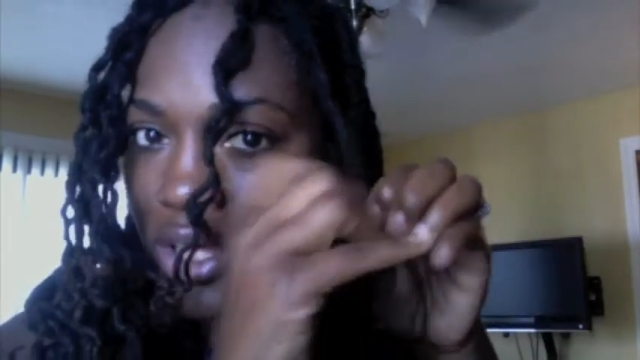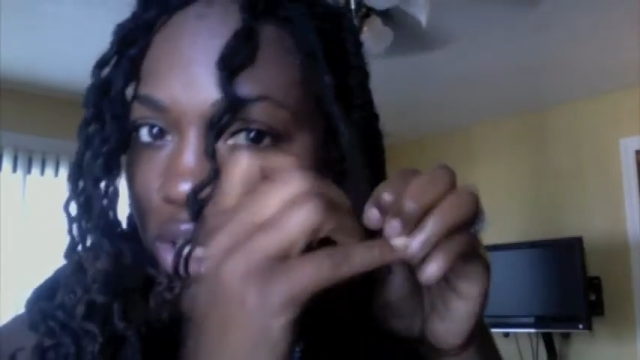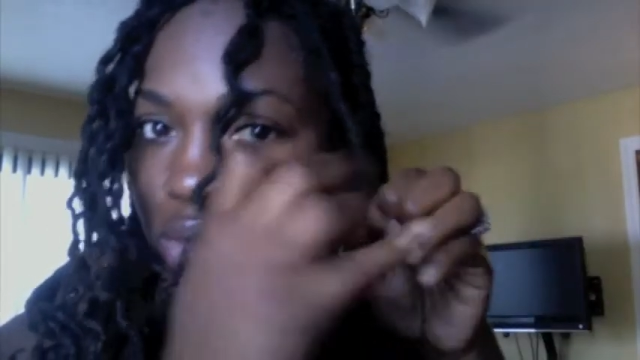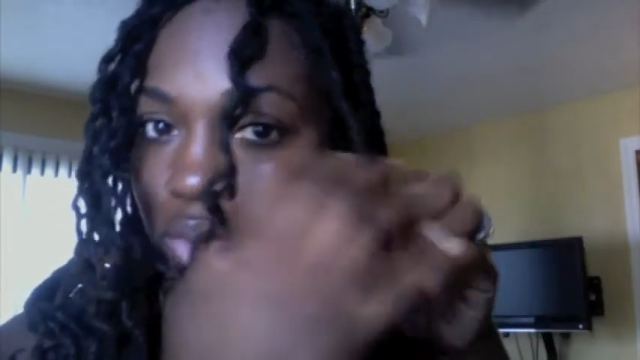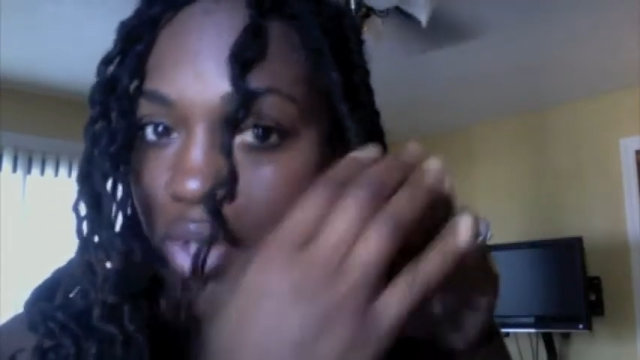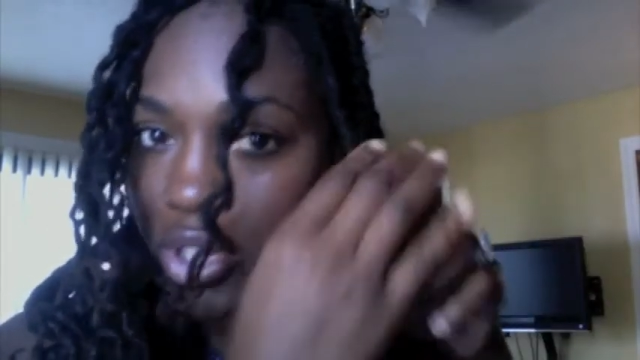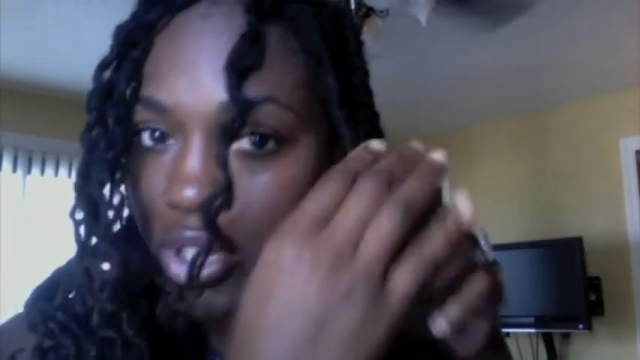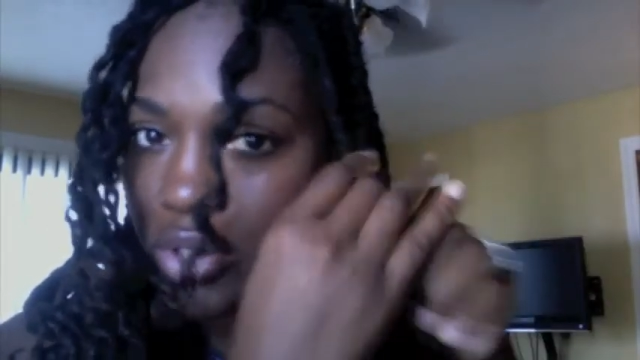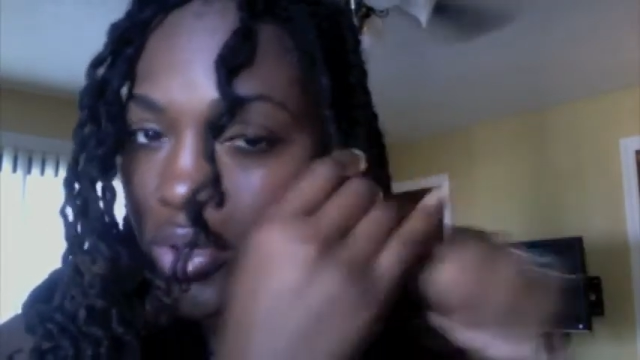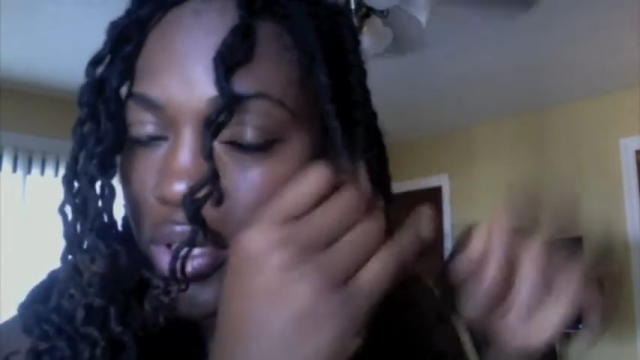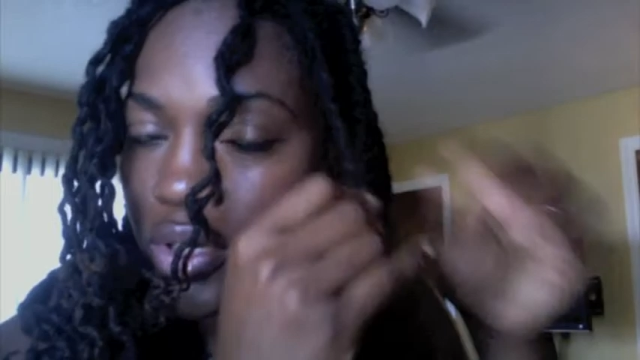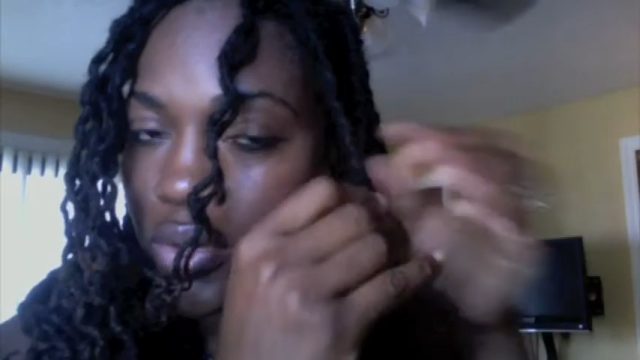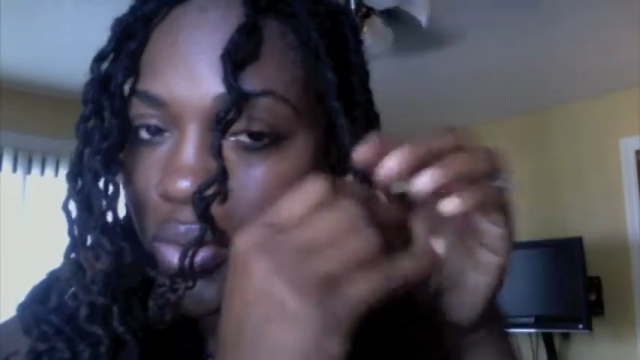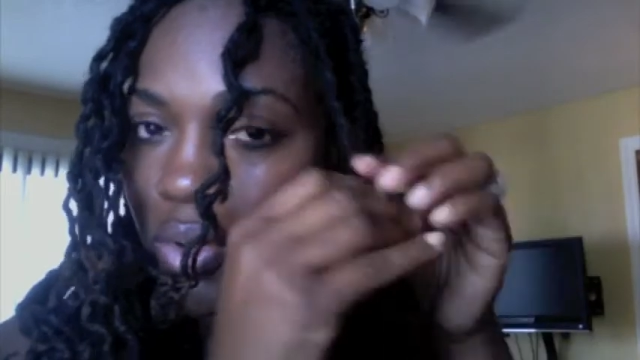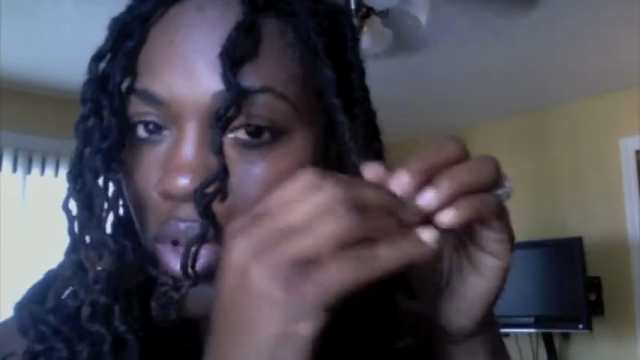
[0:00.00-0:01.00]
do what you
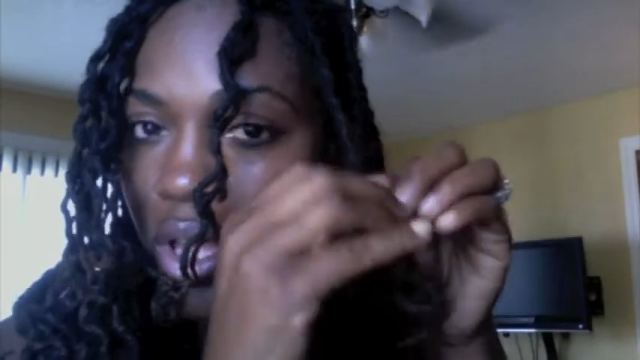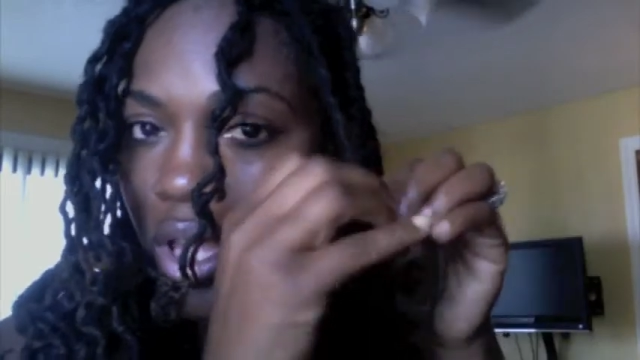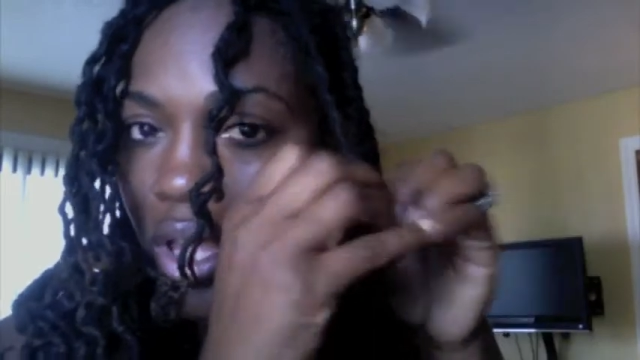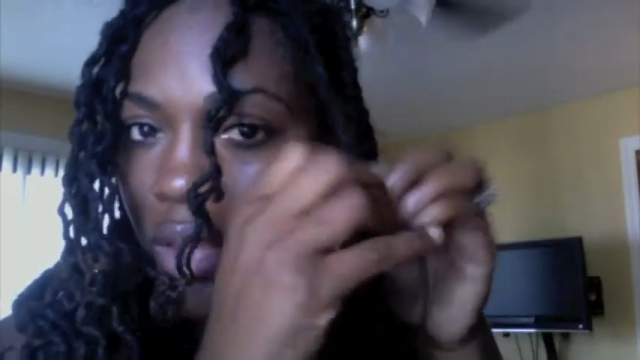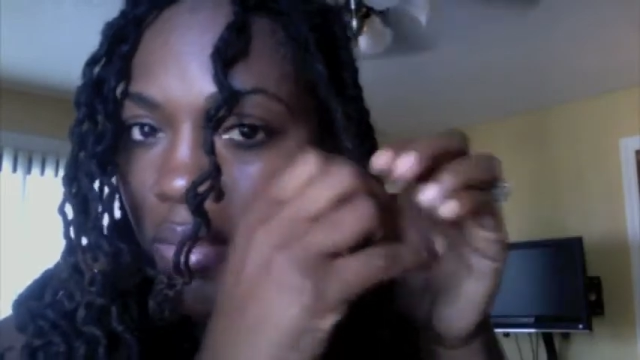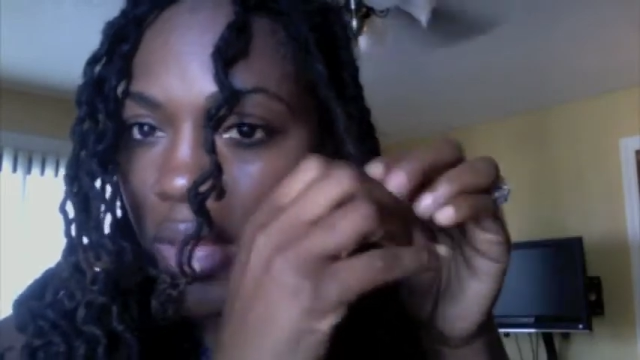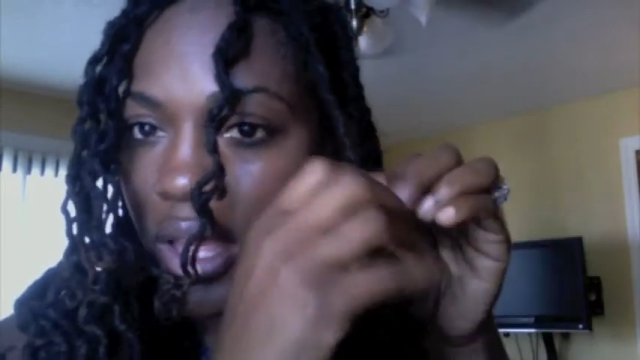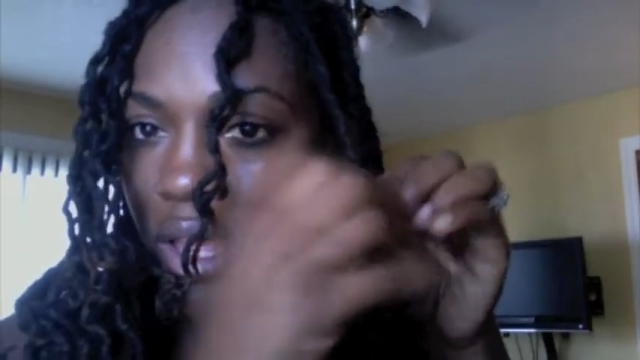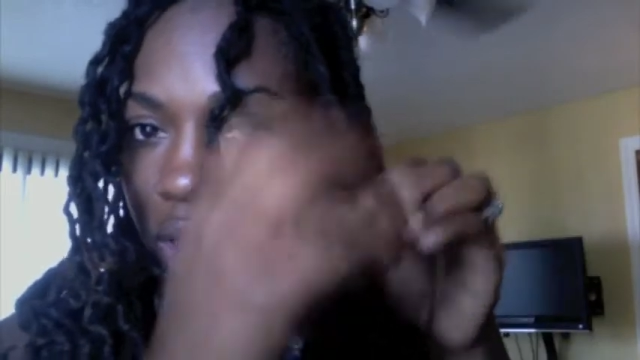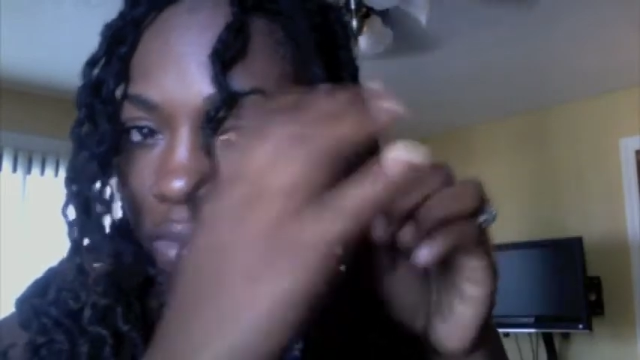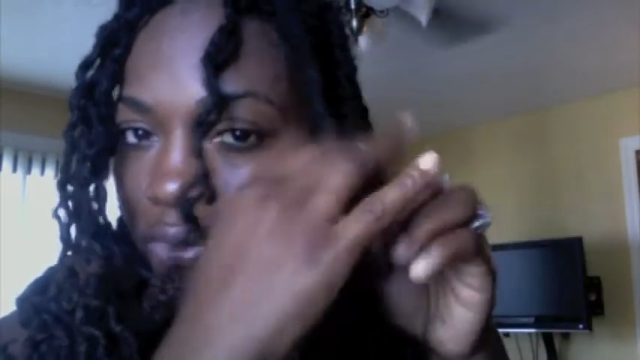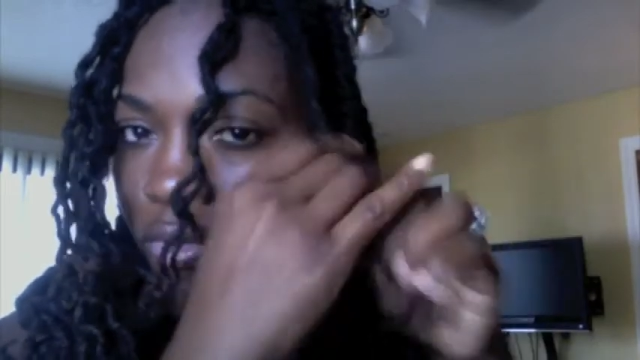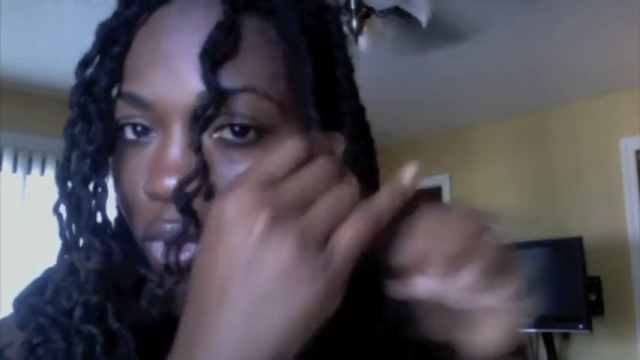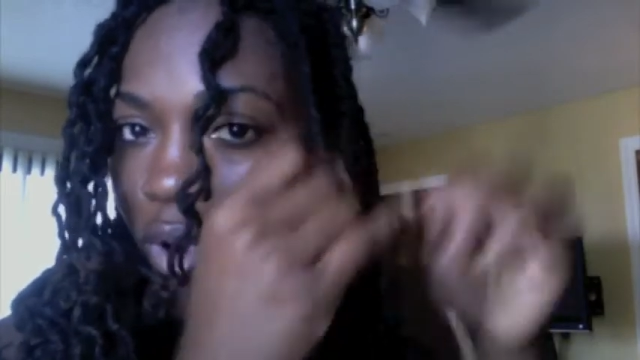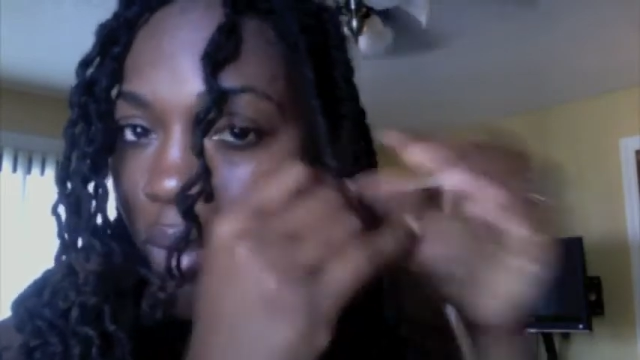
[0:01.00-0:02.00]
do. But
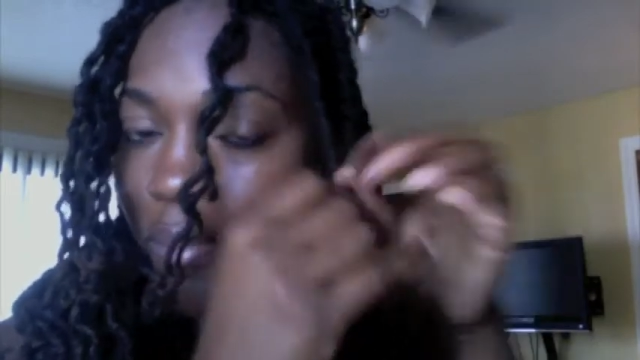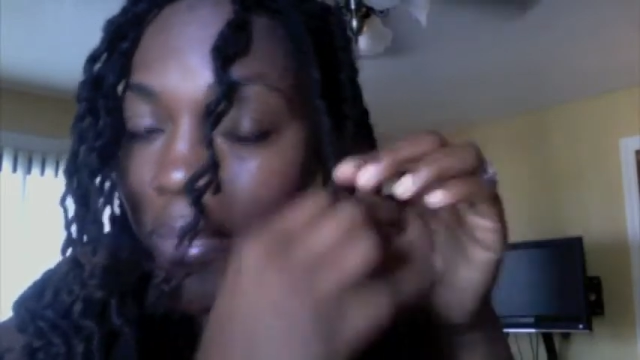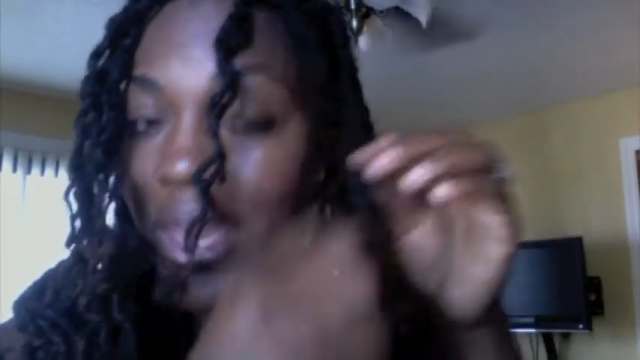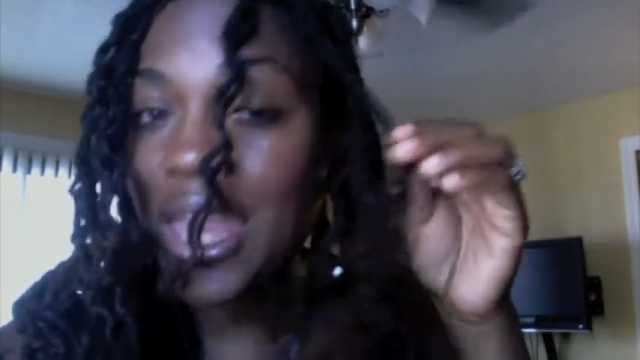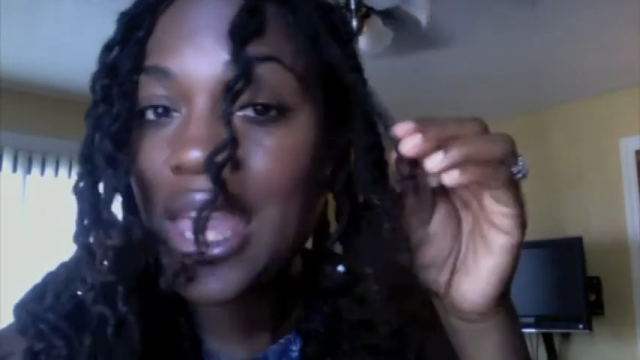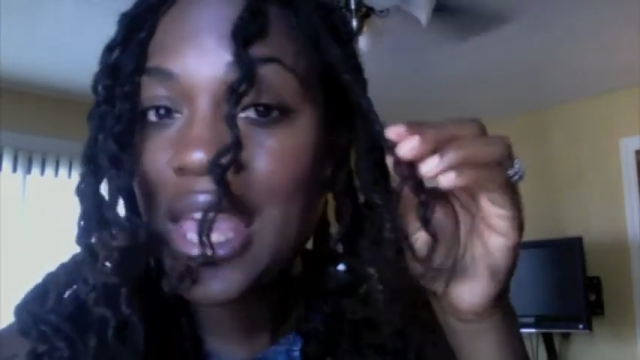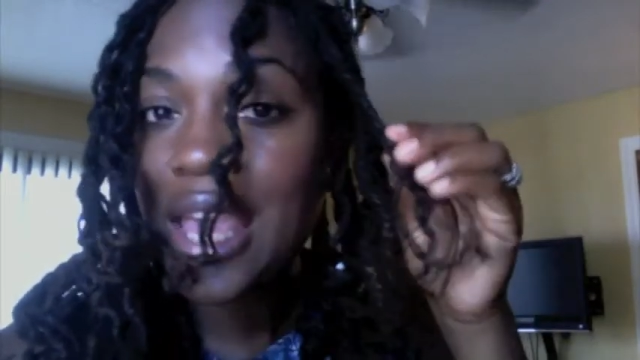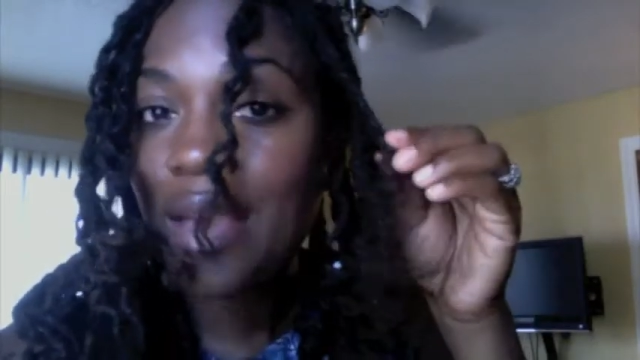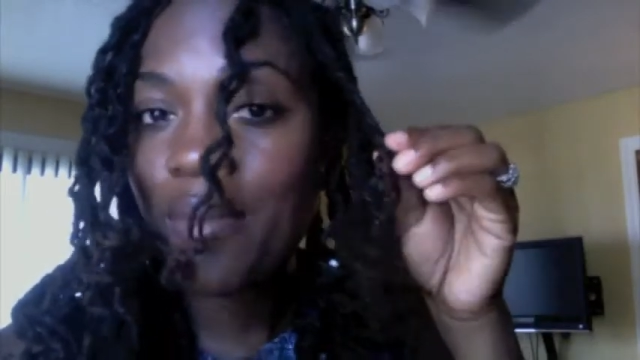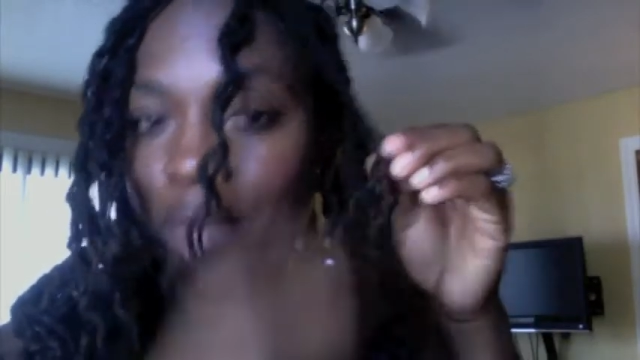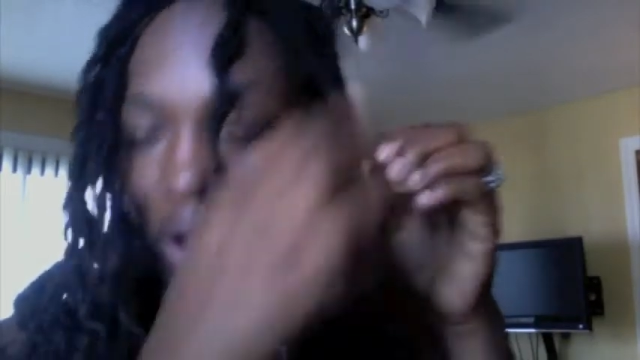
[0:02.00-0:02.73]
for me